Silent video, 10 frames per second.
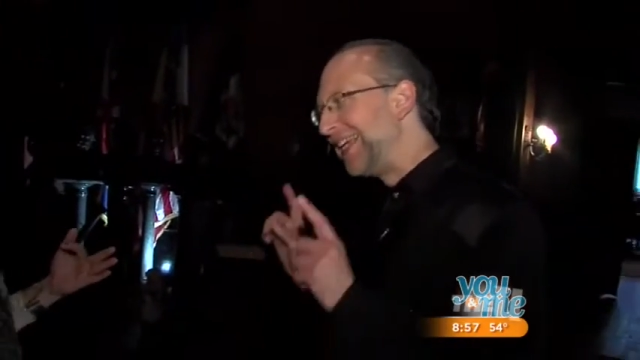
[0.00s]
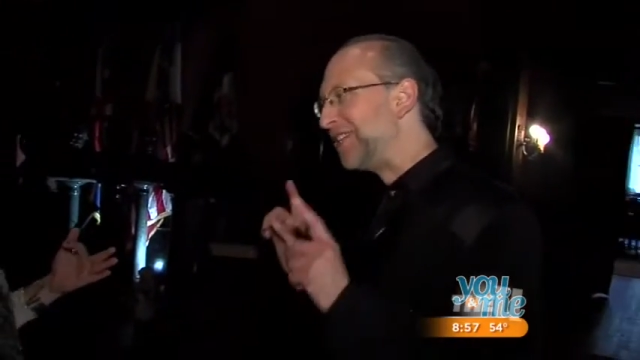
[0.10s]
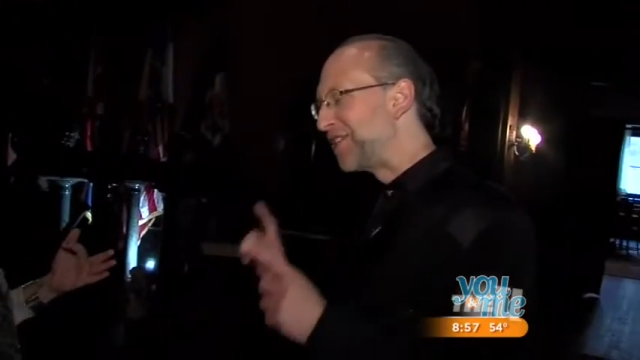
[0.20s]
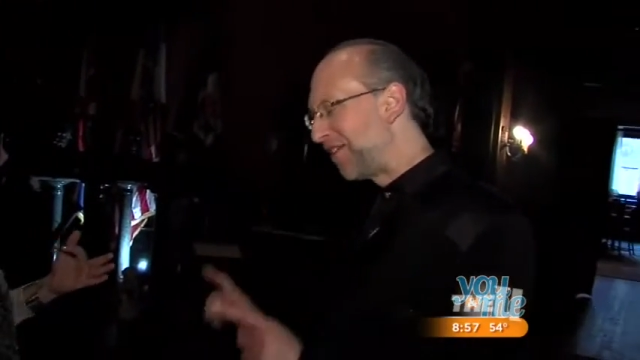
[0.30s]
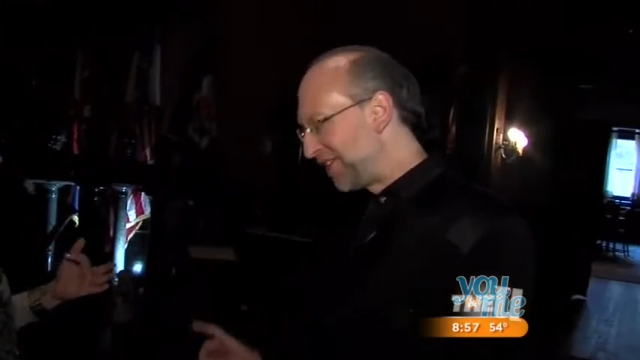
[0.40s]
in
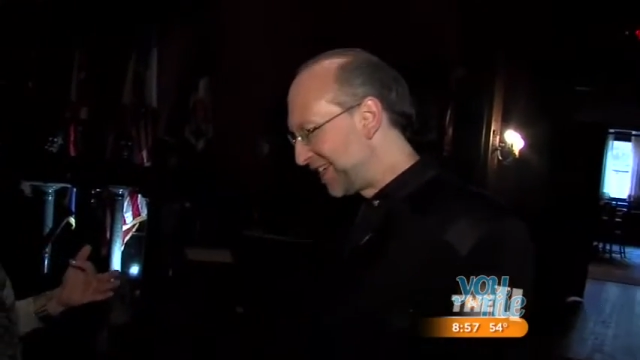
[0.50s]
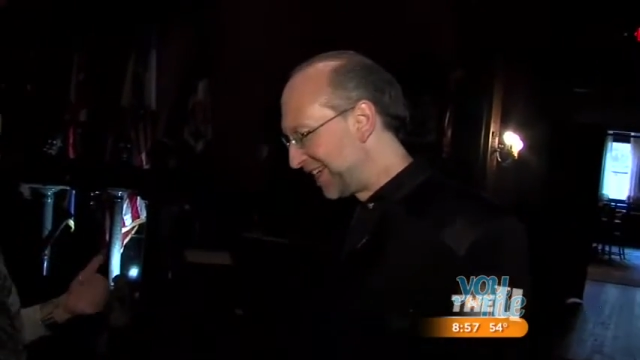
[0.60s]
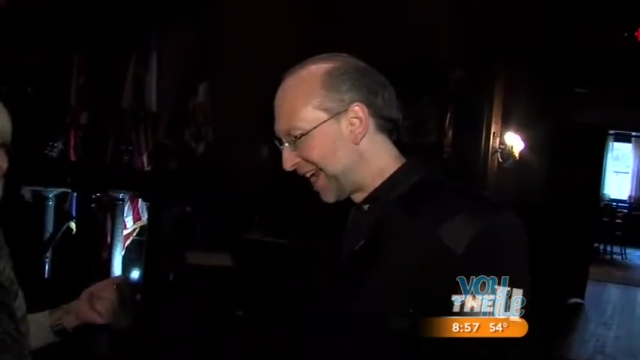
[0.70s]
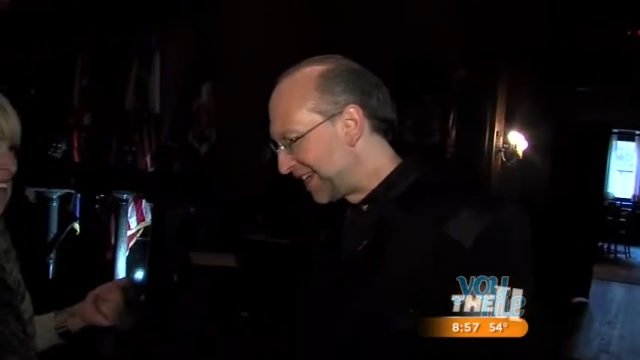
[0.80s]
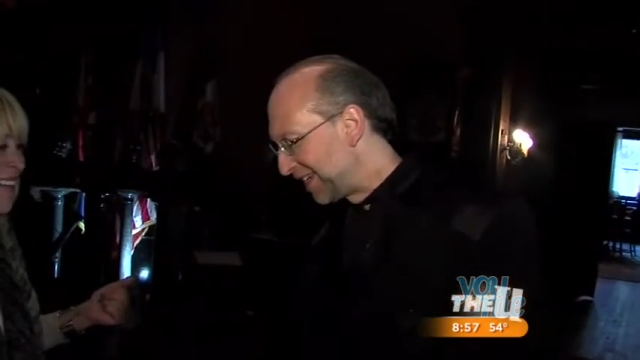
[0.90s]

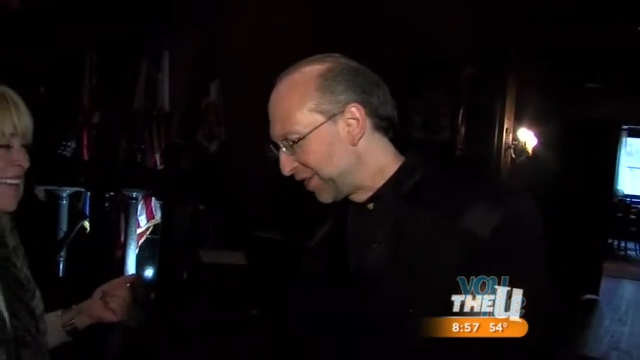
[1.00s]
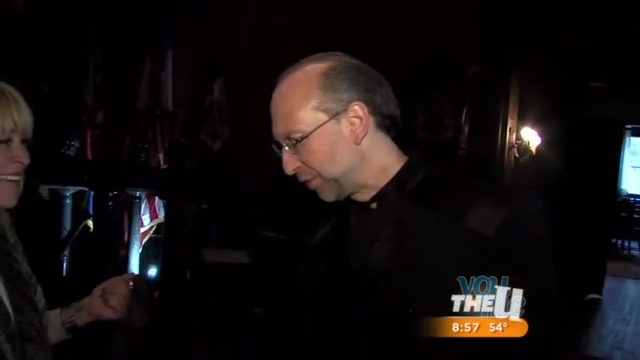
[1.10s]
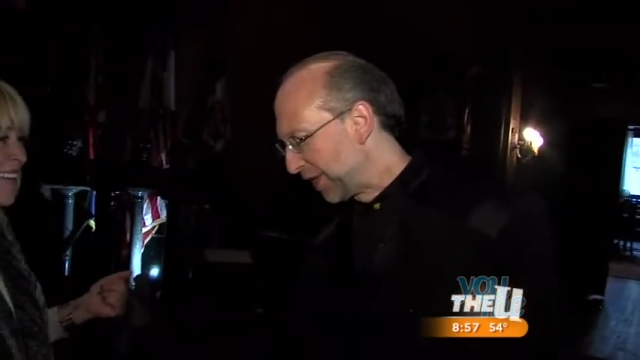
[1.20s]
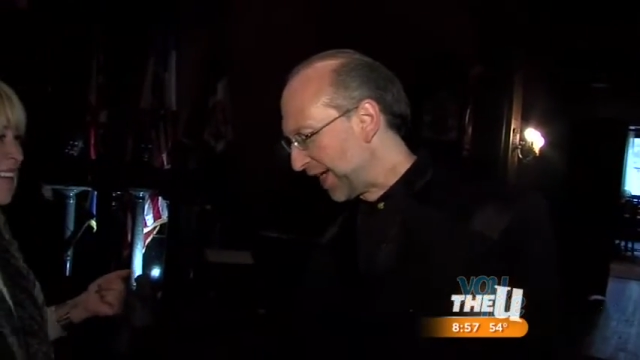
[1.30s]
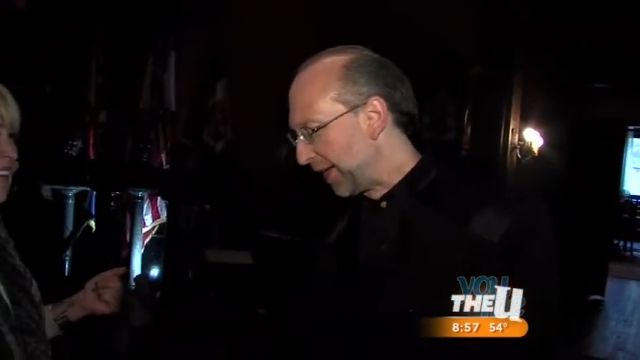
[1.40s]

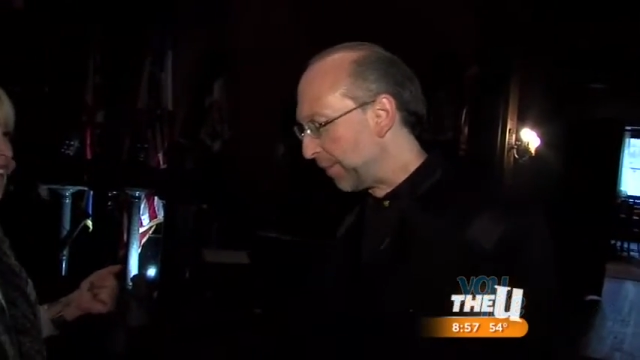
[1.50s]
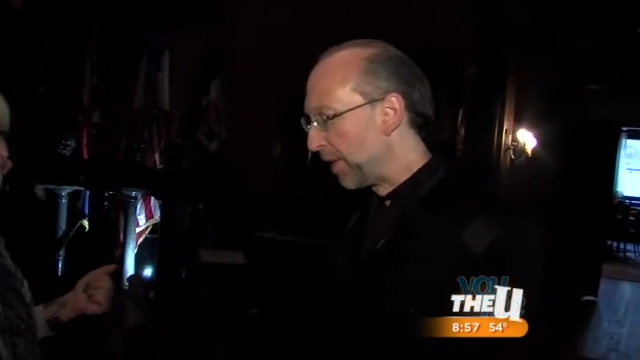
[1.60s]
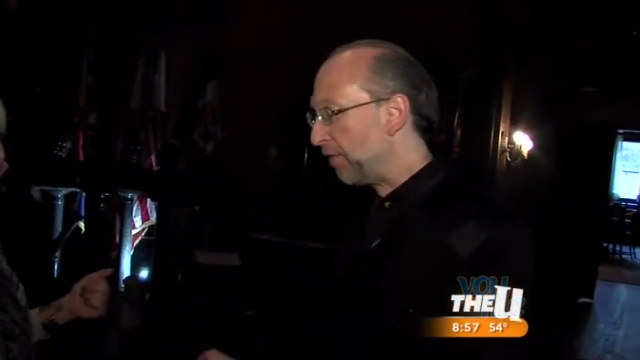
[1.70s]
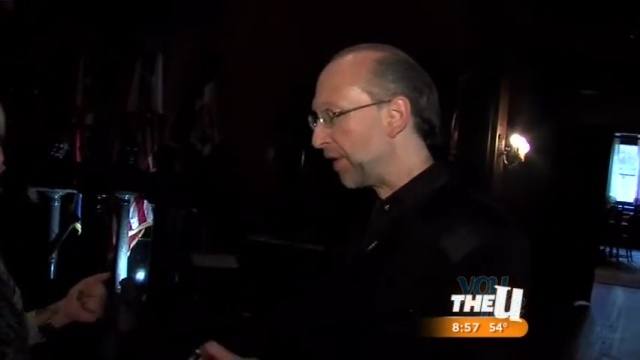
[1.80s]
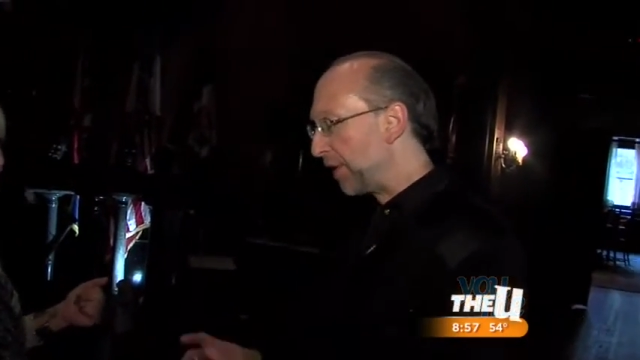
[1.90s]
1793,
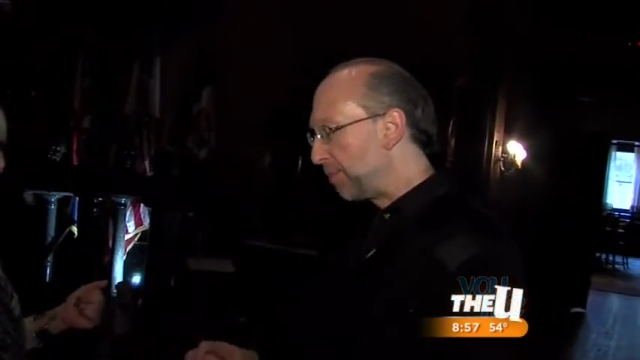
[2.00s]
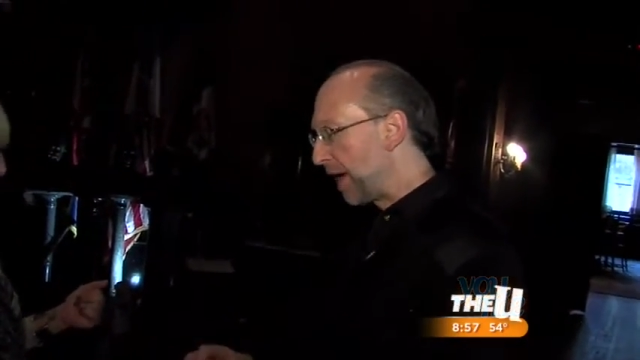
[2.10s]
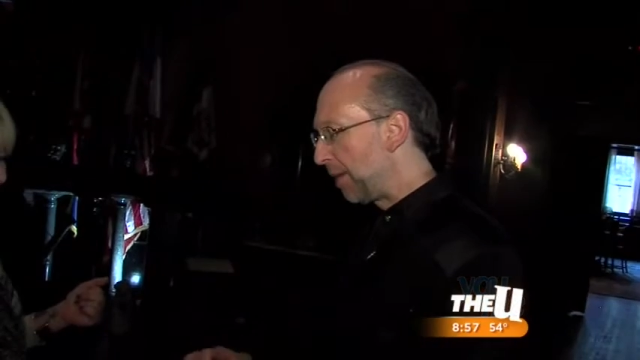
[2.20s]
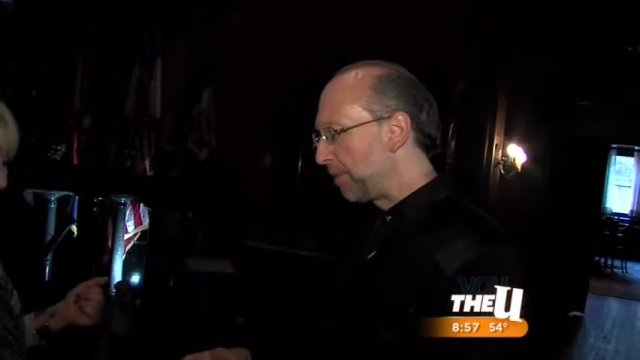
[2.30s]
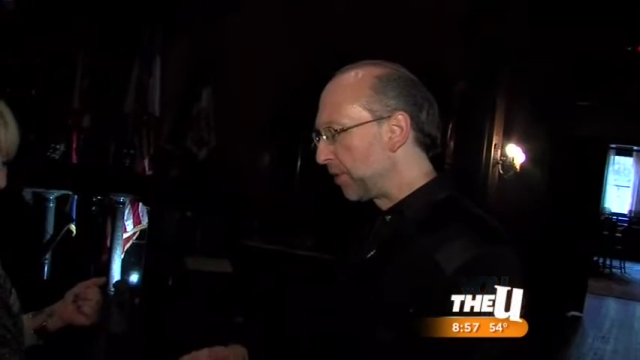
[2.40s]
a very
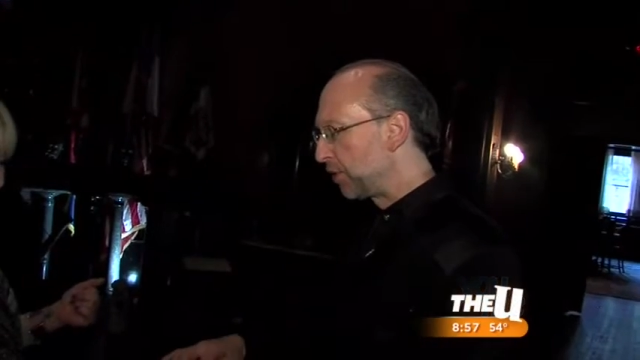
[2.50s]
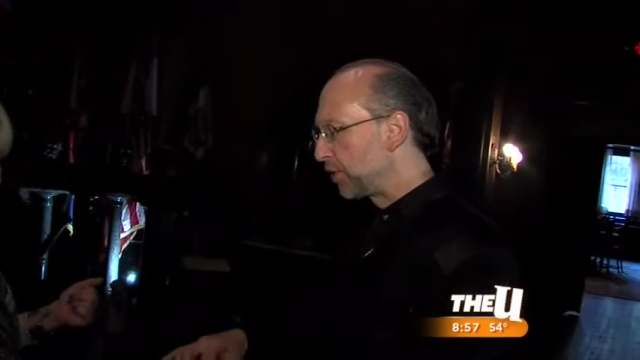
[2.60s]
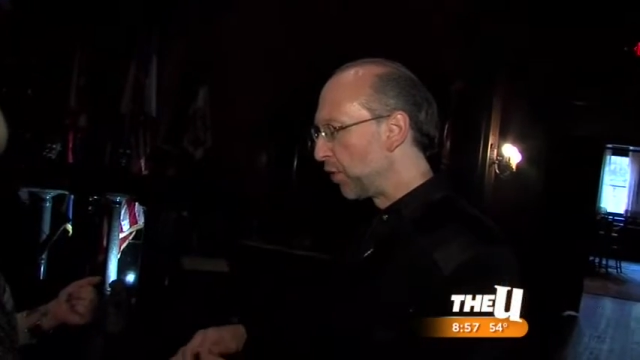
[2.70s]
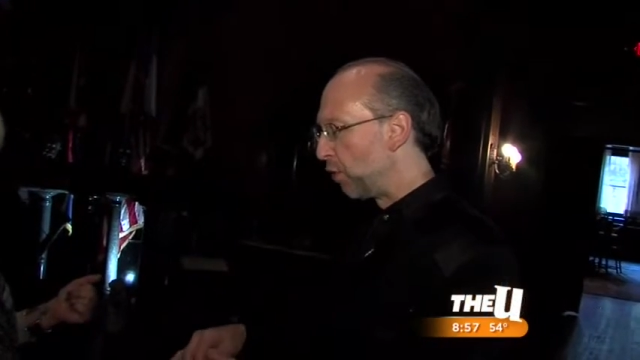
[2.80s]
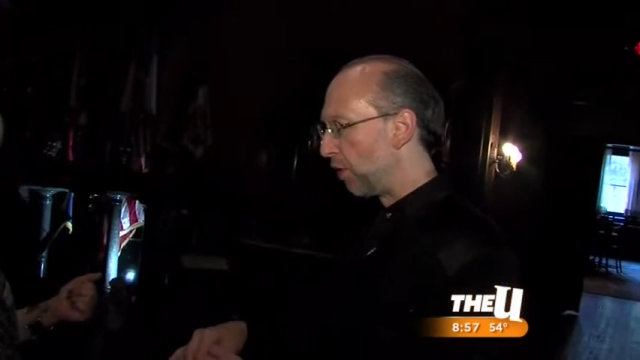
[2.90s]
popular
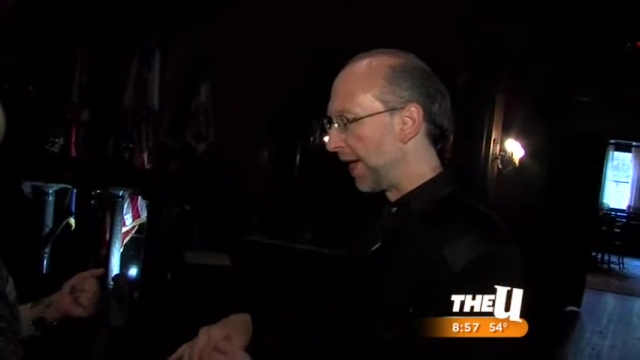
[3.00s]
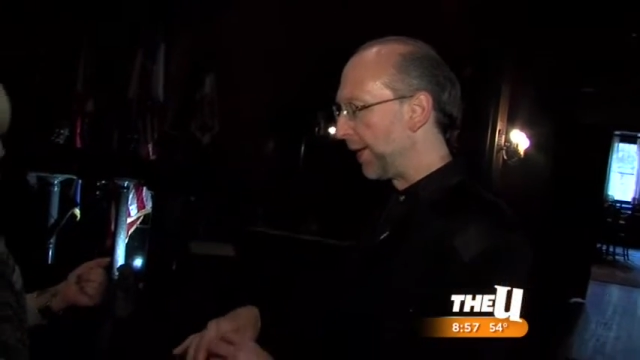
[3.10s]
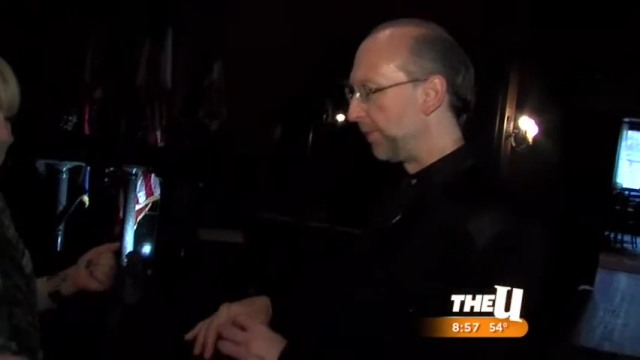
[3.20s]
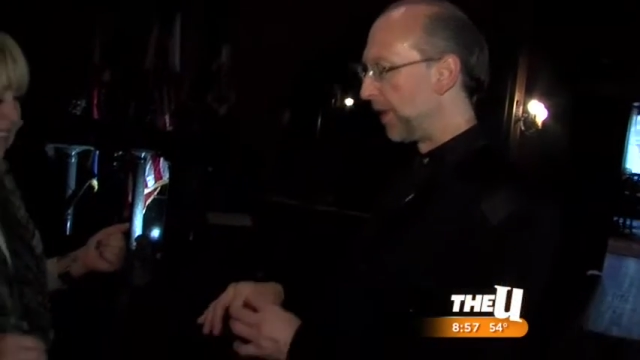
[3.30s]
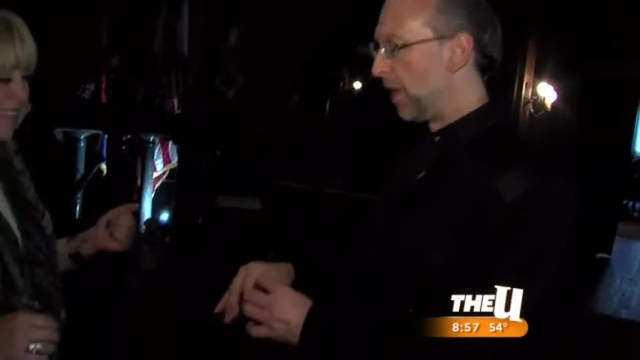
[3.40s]
toy